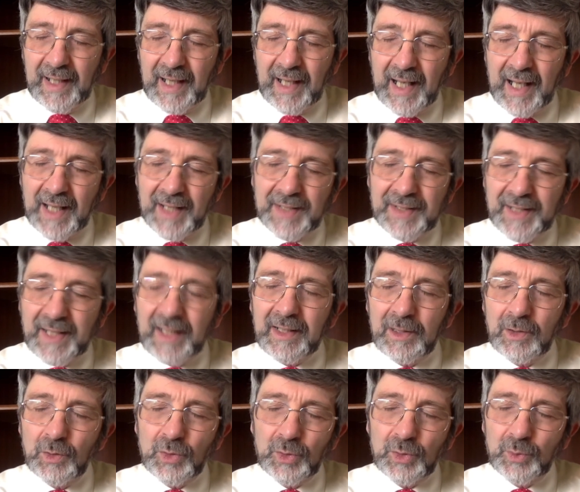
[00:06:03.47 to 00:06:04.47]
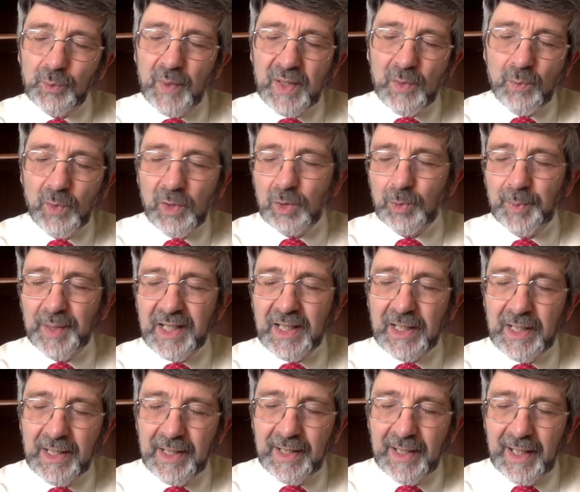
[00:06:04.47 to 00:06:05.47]
And then, Lord, we will be
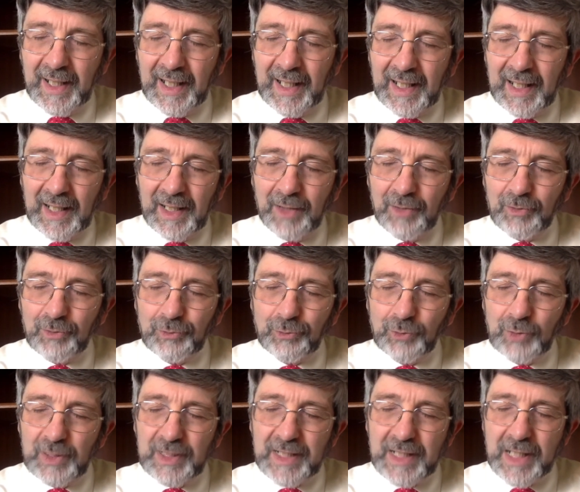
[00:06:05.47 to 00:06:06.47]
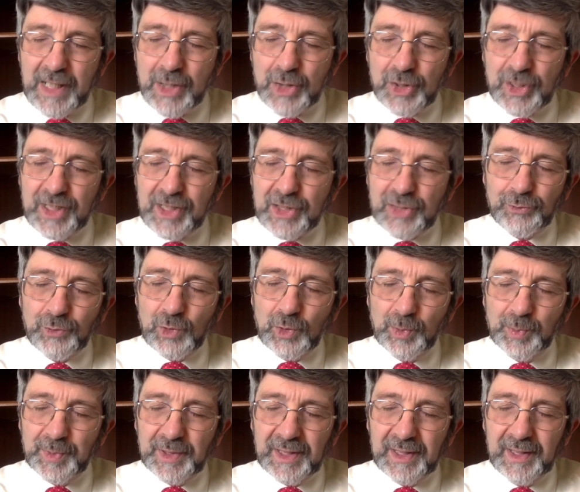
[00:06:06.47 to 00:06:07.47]
uh, fully
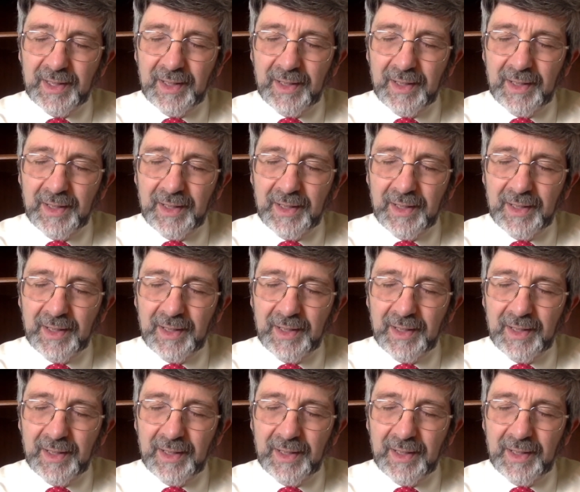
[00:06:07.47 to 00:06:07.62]
transformed,